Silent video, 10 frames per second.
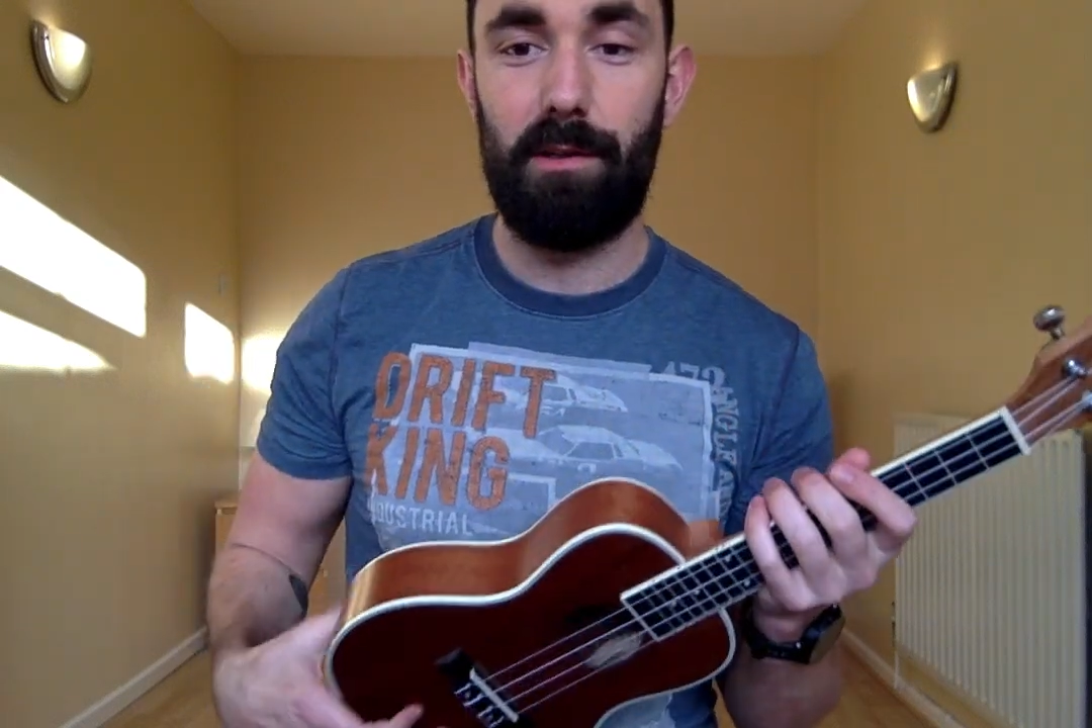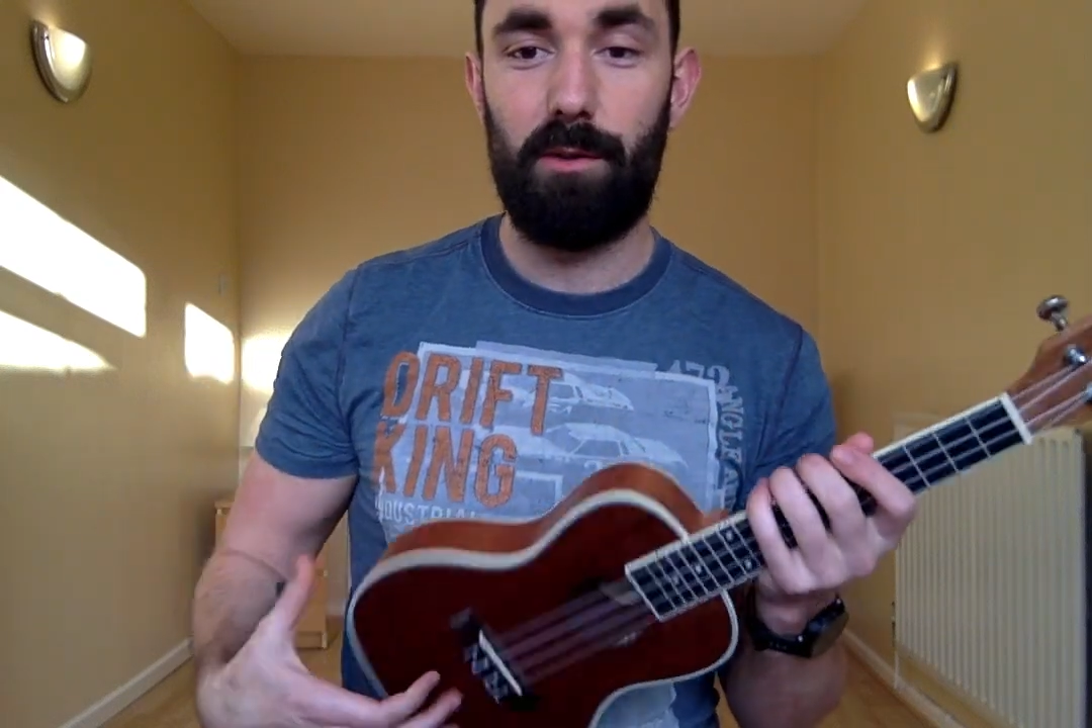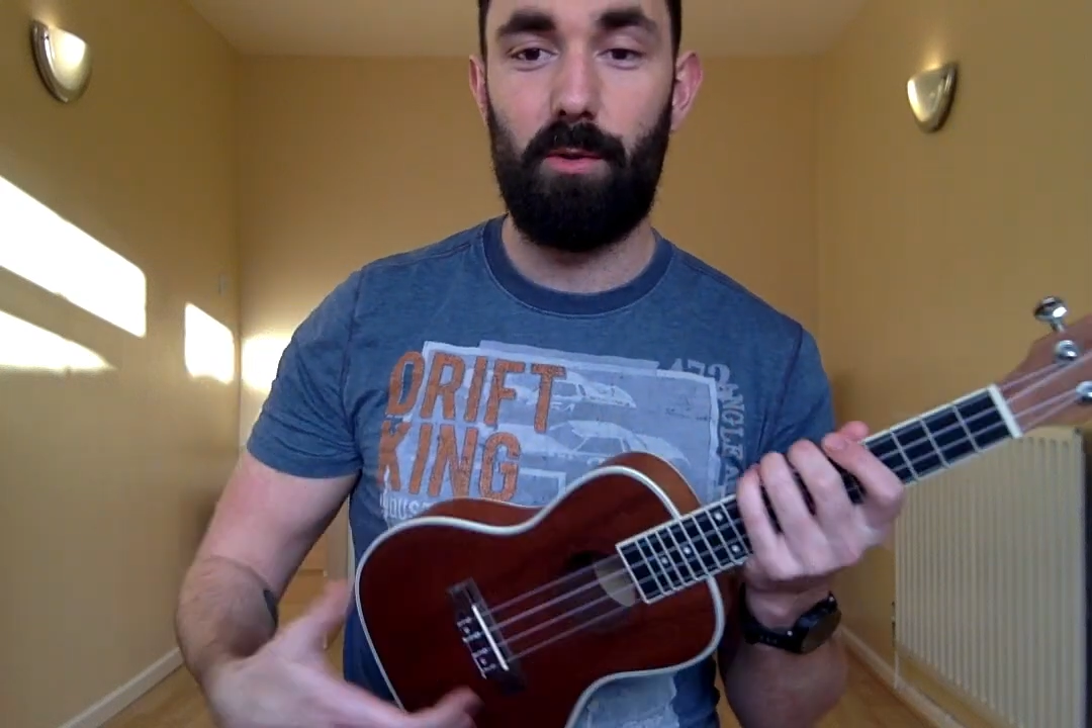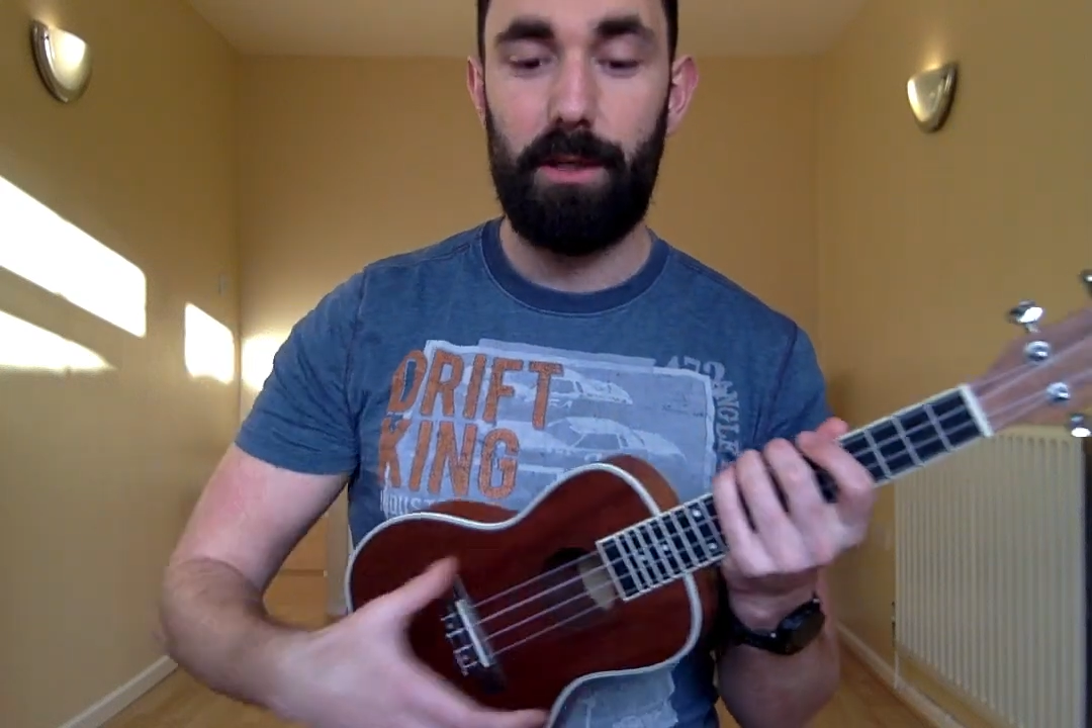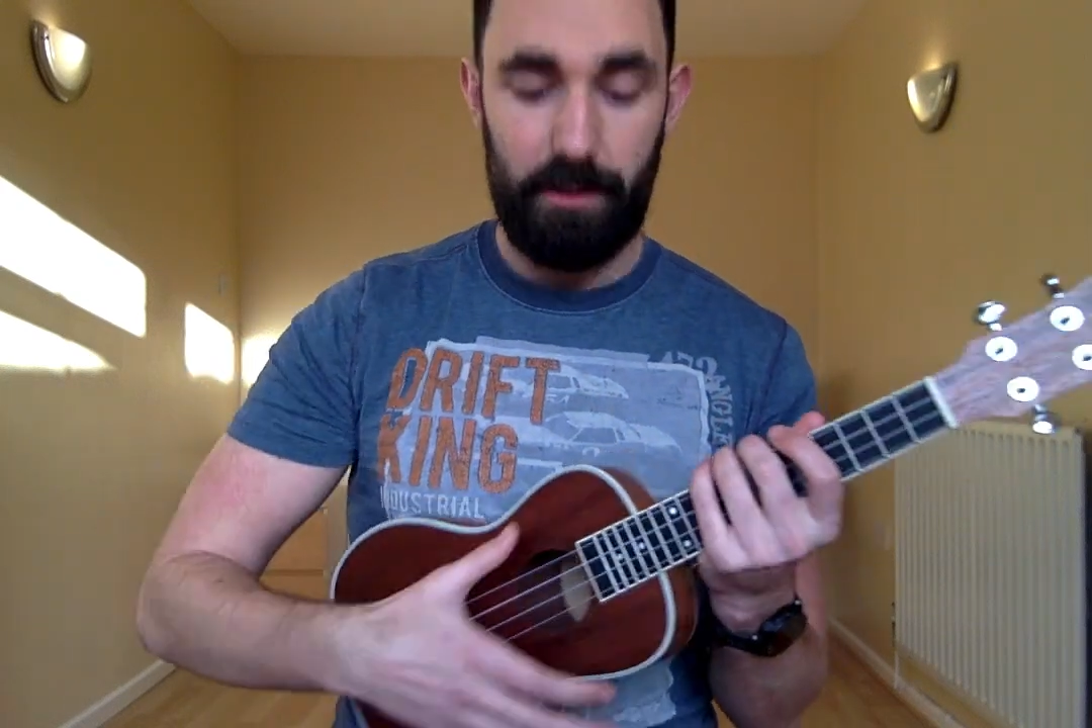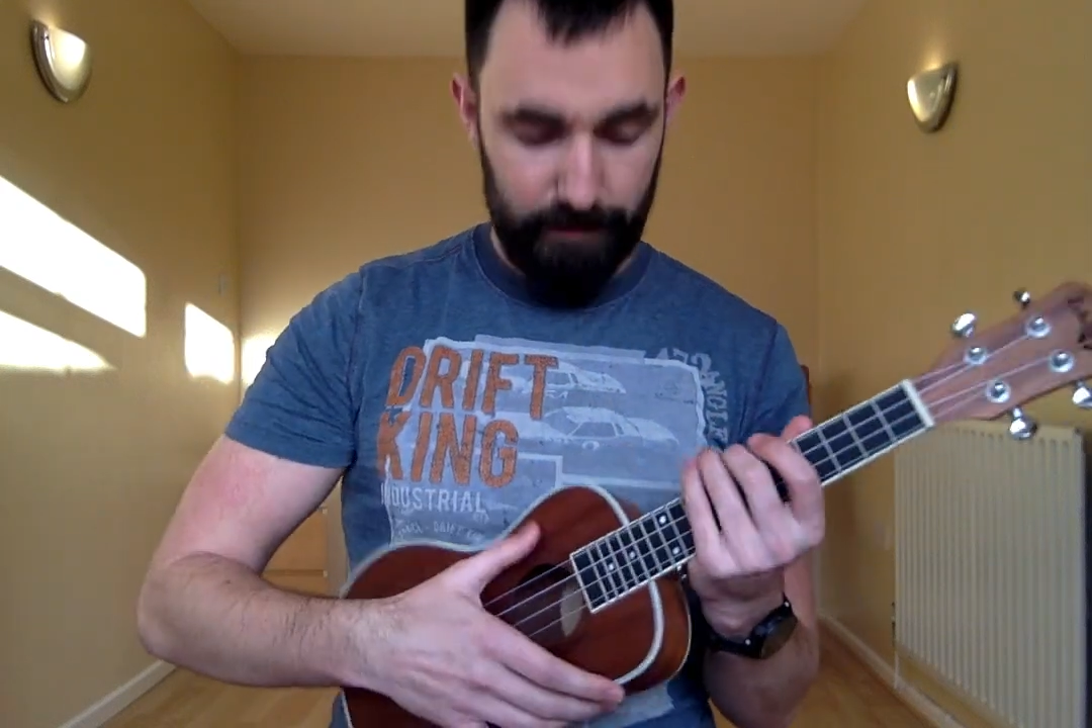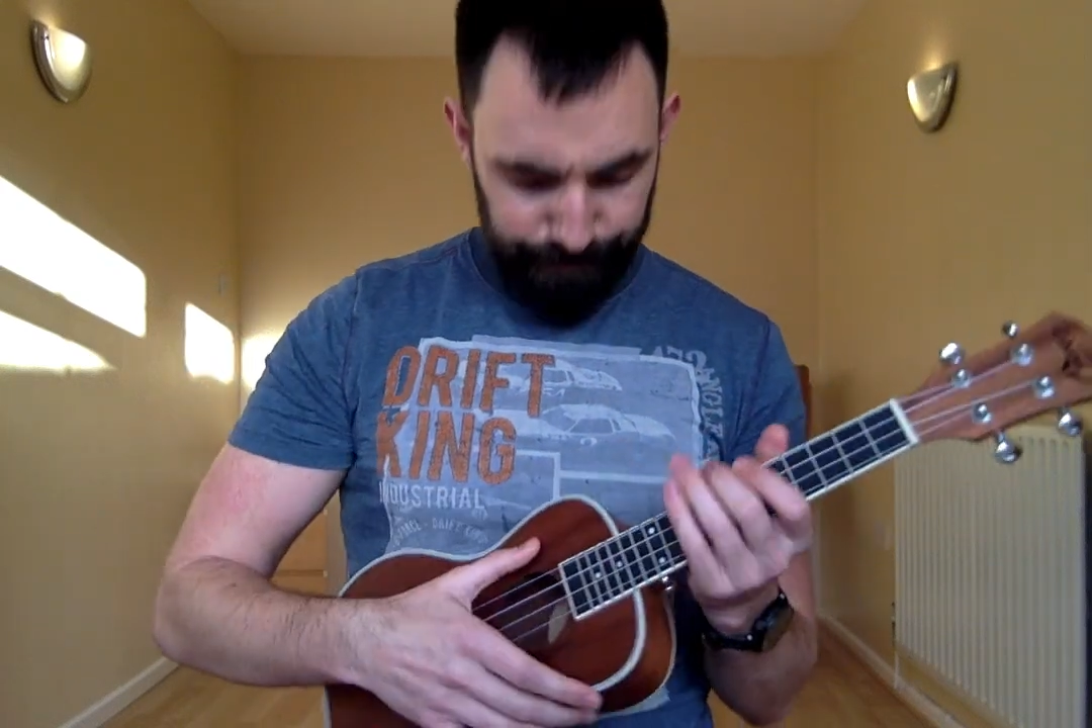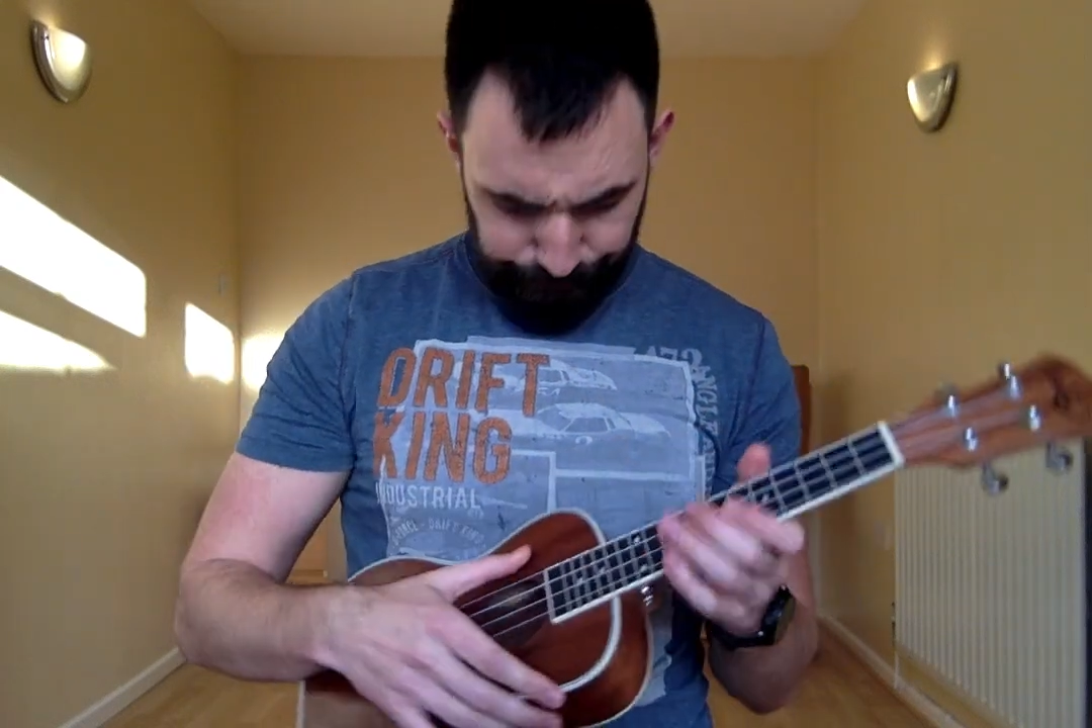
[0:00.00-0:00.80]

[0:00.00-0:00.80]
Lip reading: good question.